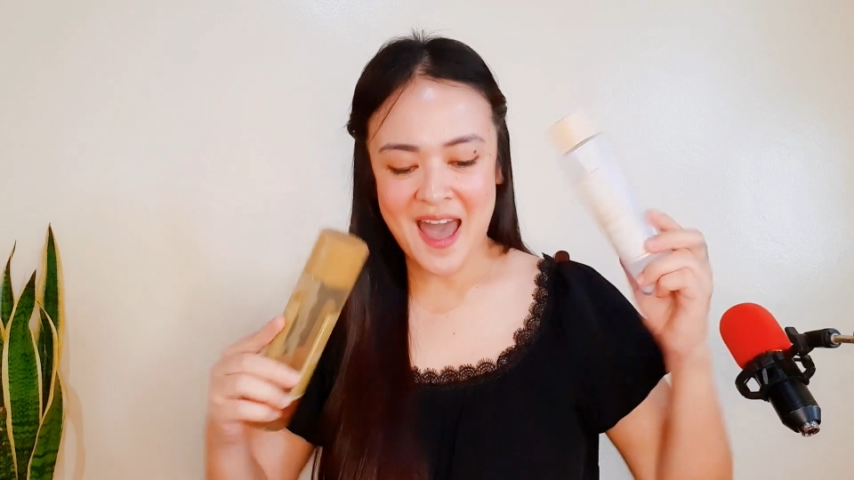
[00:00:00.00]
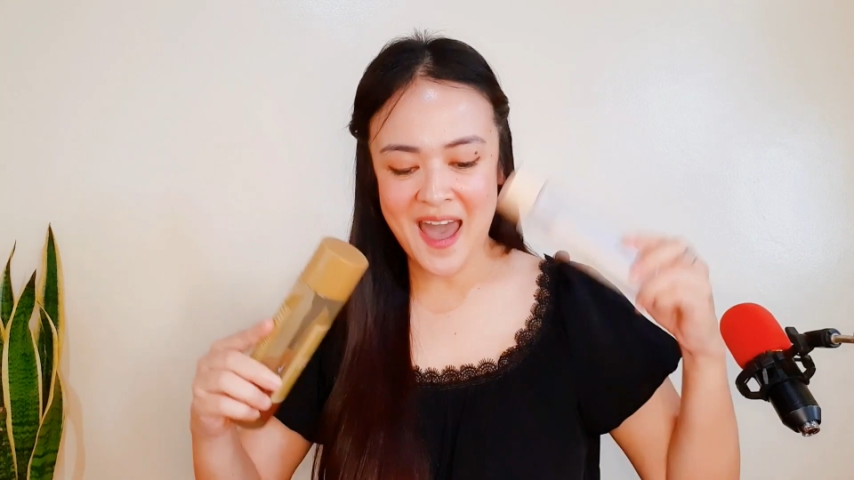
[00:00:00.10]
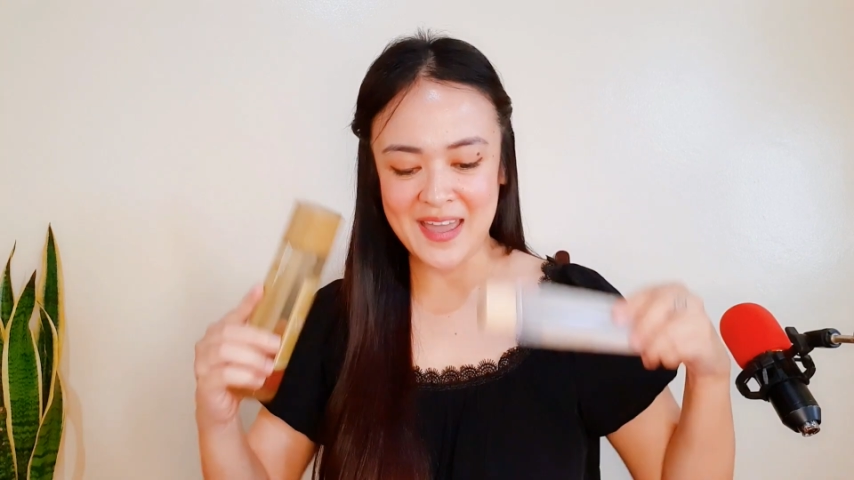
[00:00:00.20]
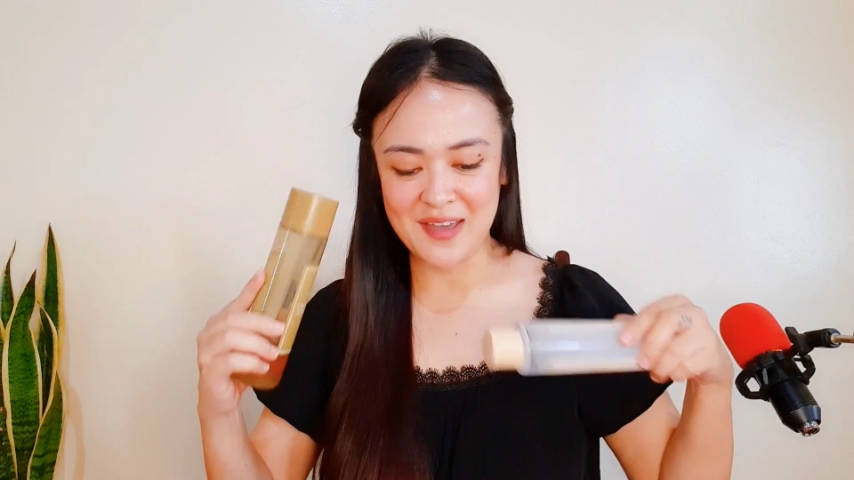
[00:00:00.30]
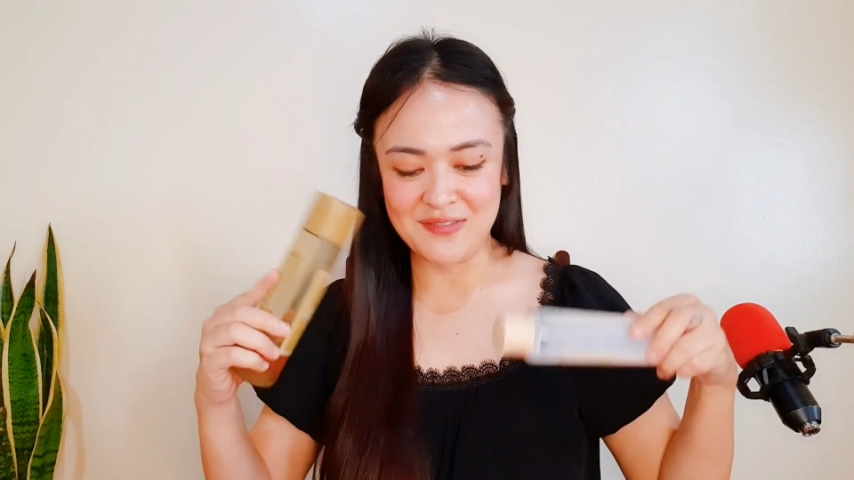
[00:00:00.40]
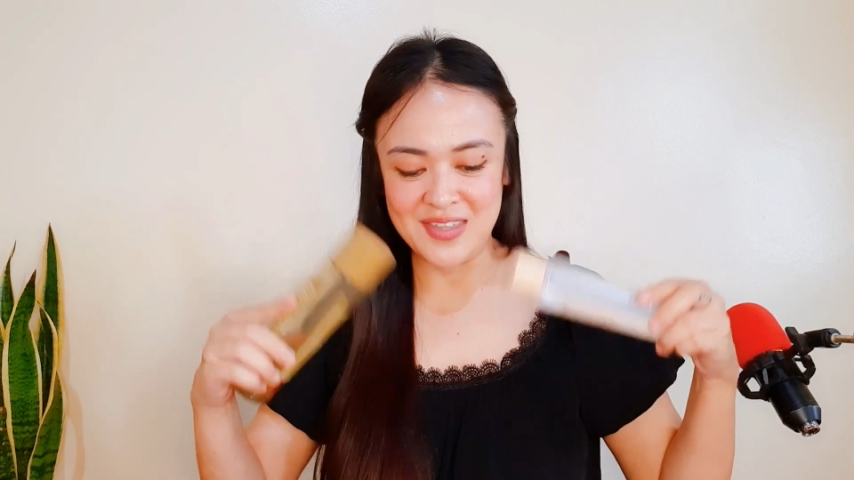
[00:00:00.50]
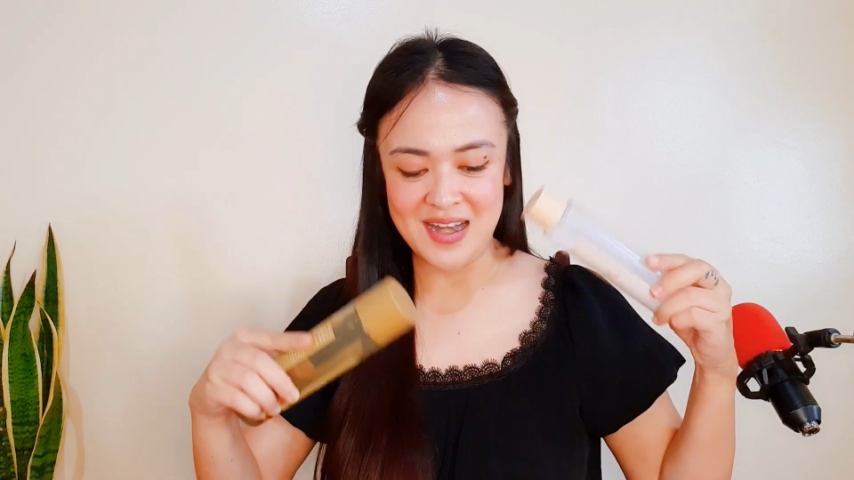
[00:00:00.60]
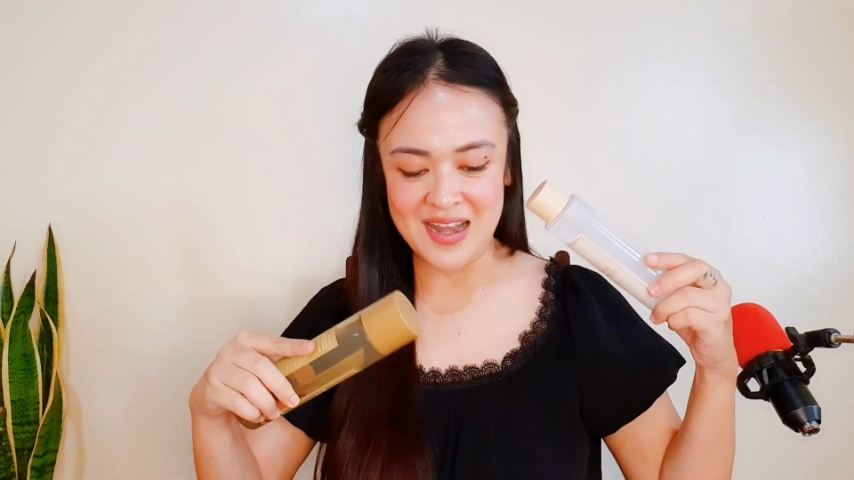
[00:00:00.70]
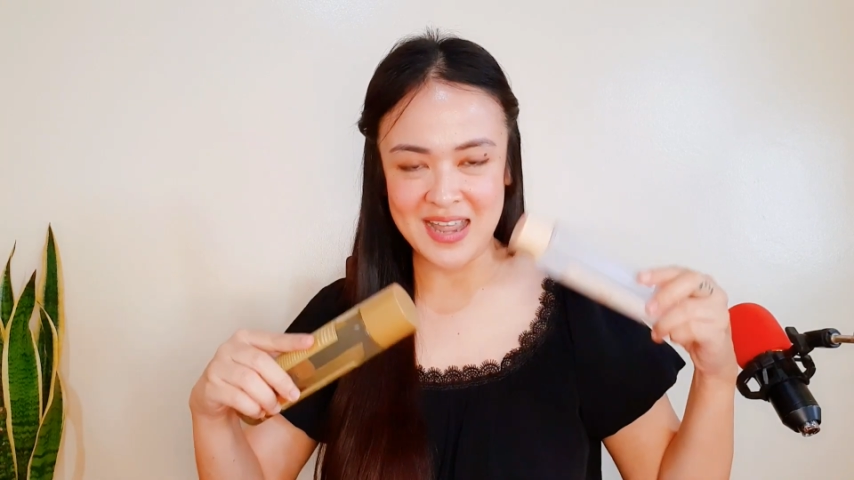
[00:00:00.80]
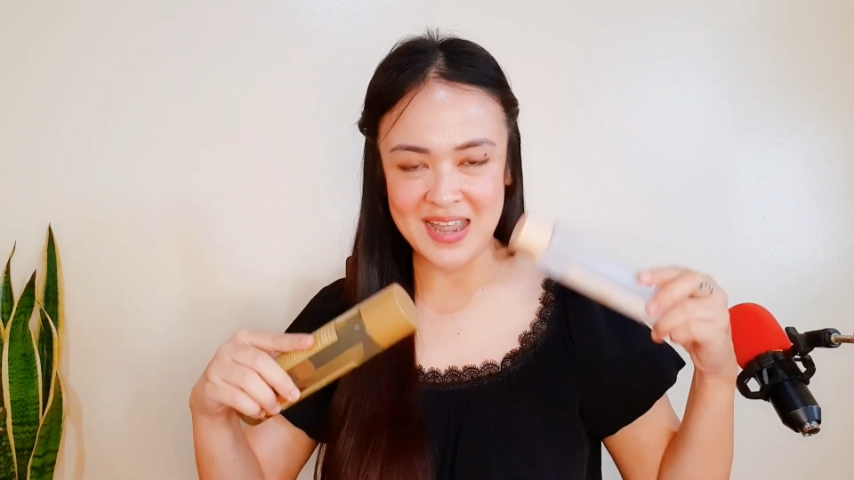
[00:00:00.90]
I have the
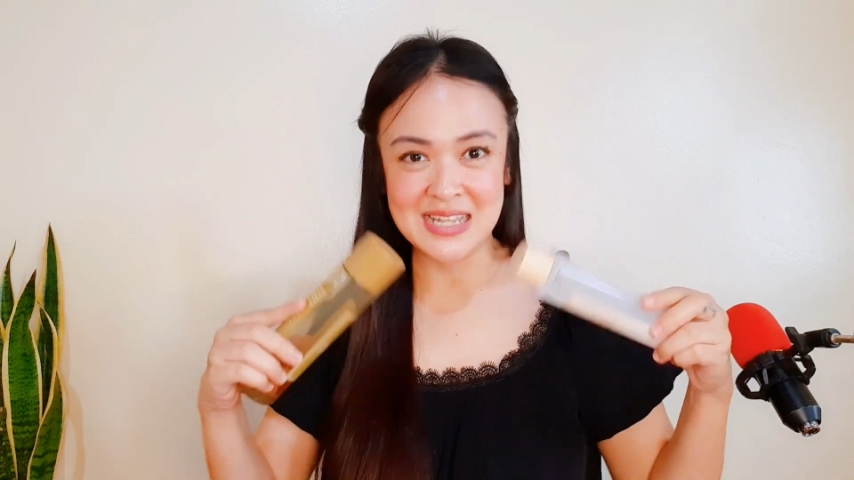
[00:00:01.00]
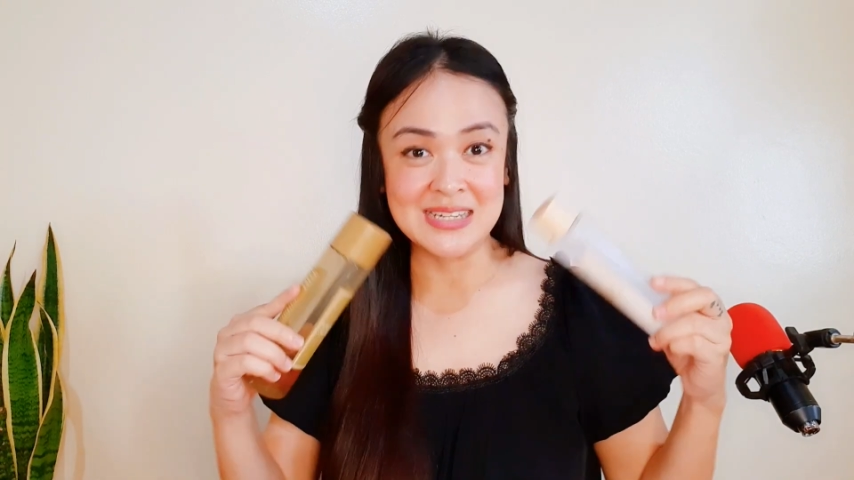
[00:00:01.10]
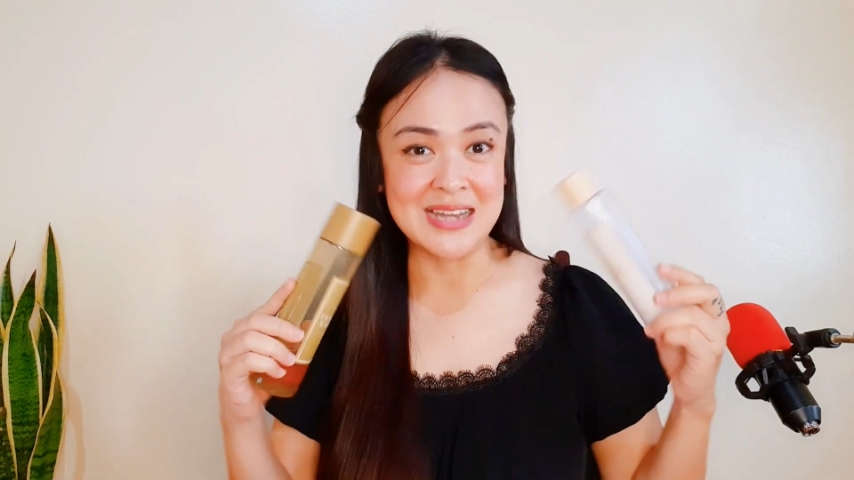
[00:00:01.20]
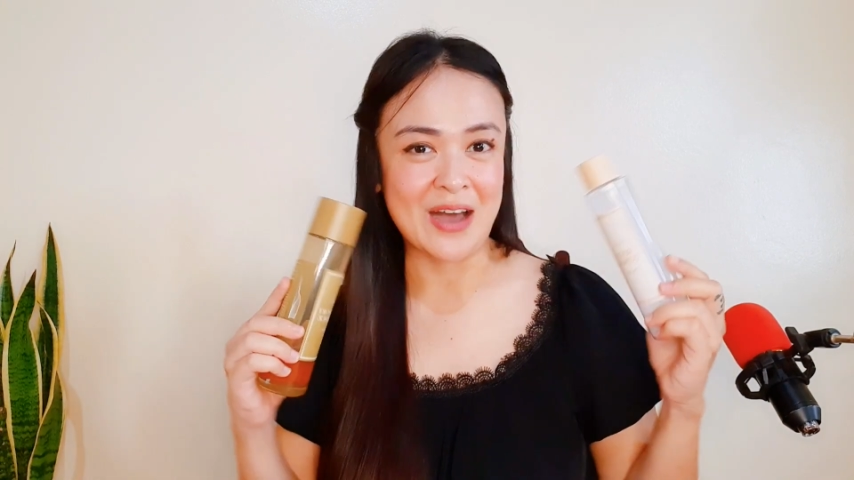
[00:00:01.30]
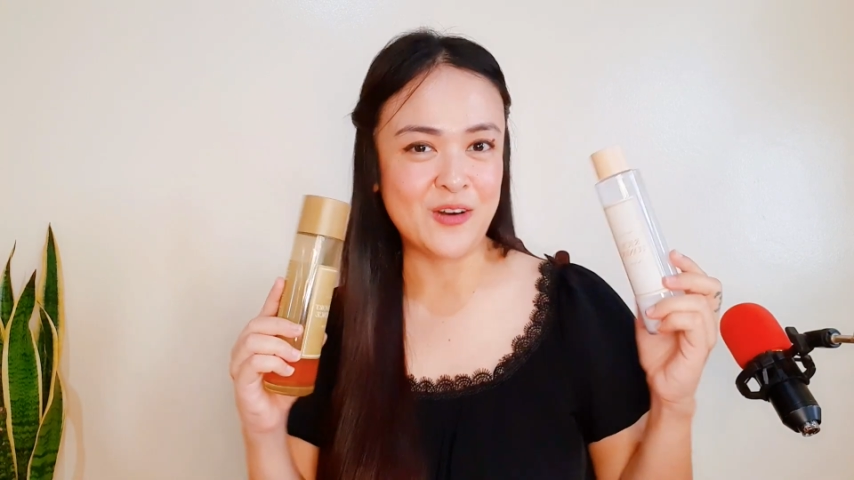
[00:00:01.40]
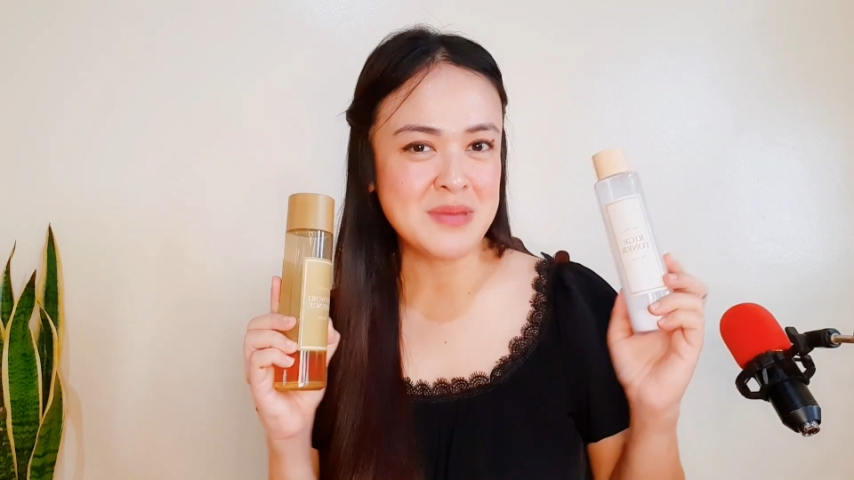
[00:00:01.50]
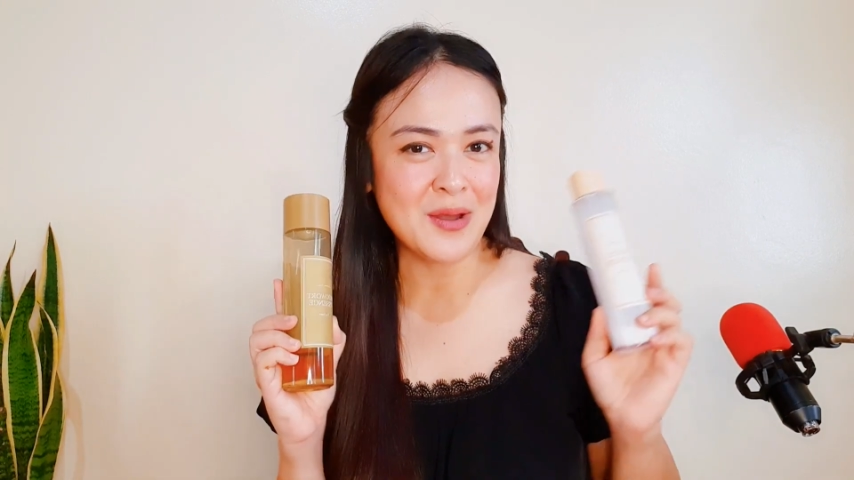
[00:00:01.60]
links down